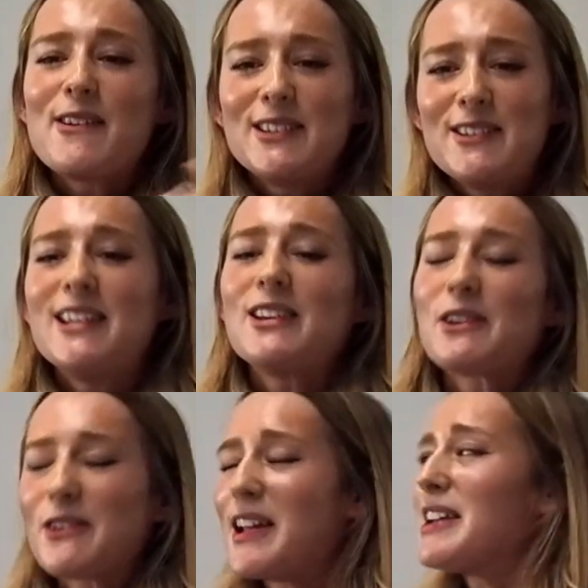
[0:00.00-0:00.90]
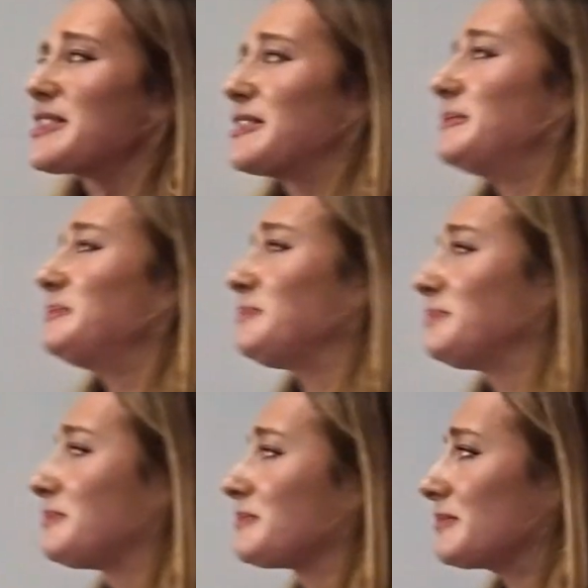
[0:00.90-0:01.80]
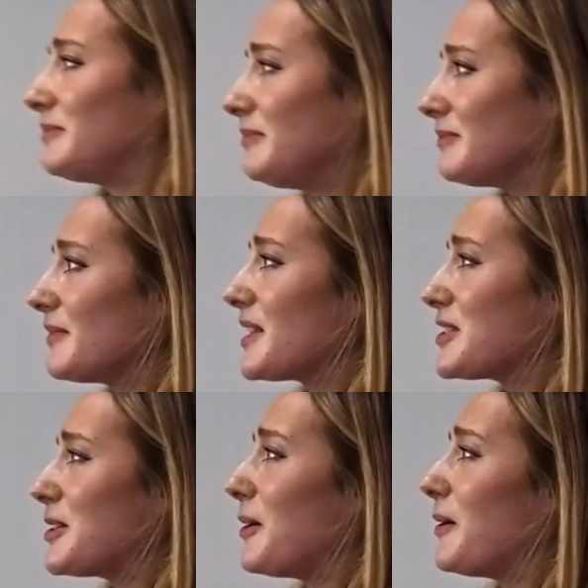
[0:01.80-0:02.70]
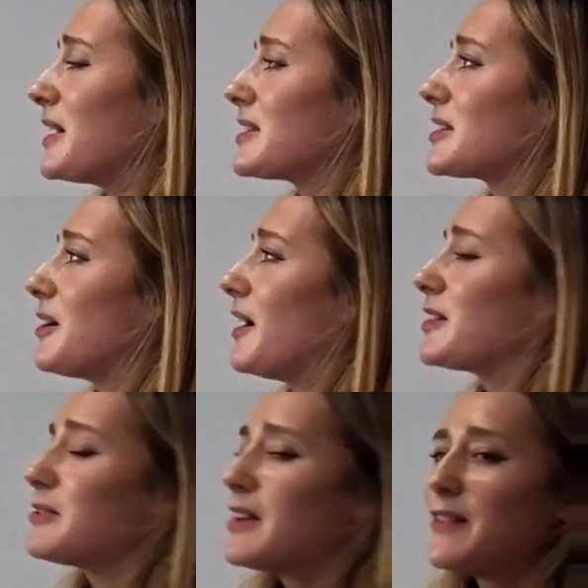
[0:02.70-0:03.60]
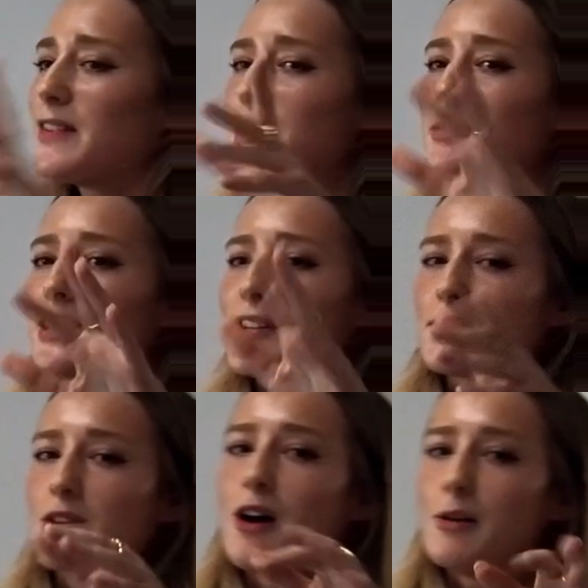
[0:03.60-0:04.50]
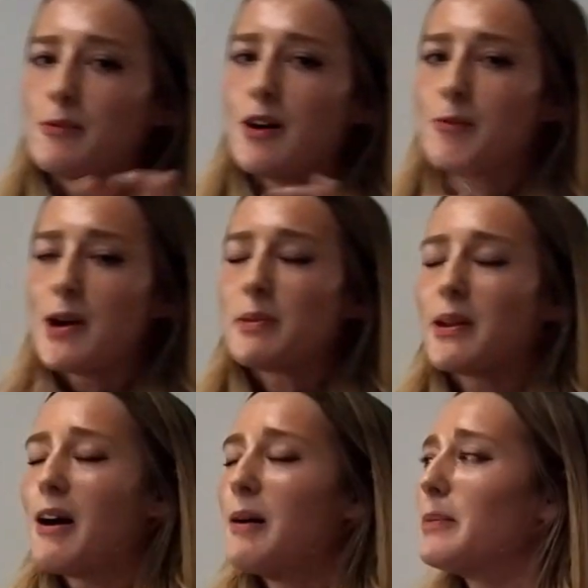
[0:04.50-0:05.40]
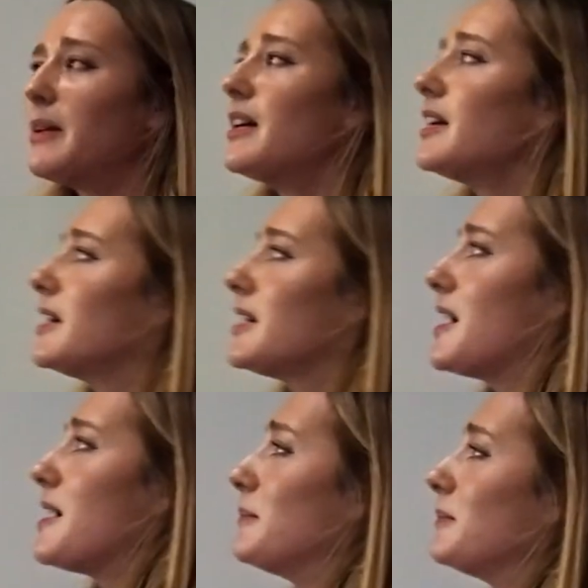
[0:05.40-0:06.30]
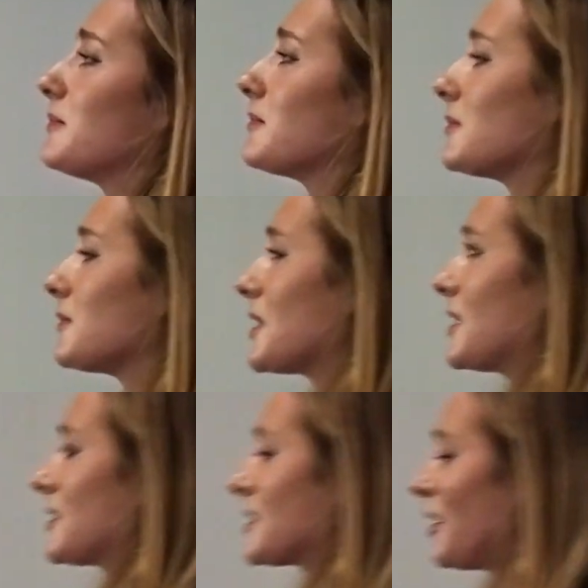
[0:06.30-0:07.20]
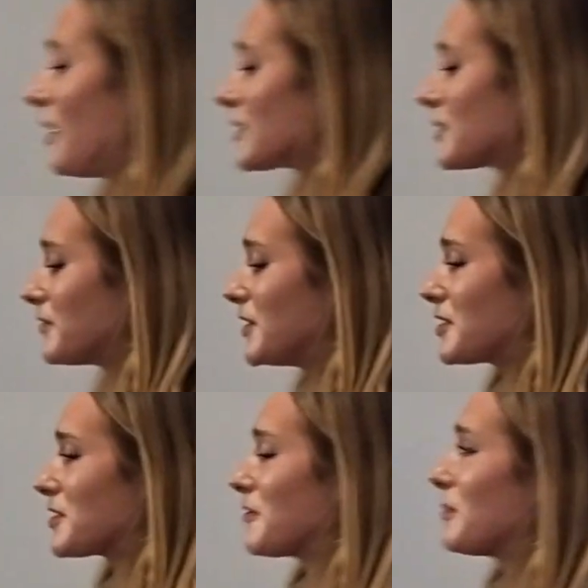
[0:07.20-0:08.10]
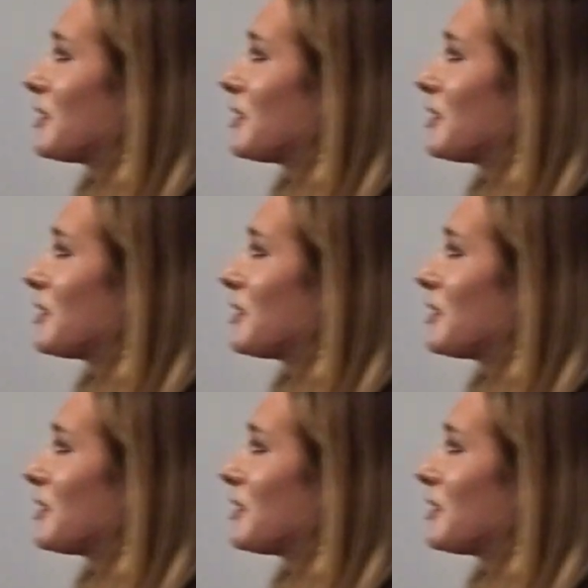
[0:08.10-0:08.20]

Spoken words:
own unique creation. So it's got, I don't know if anybody here is hot on weapon art, but it's got some features from the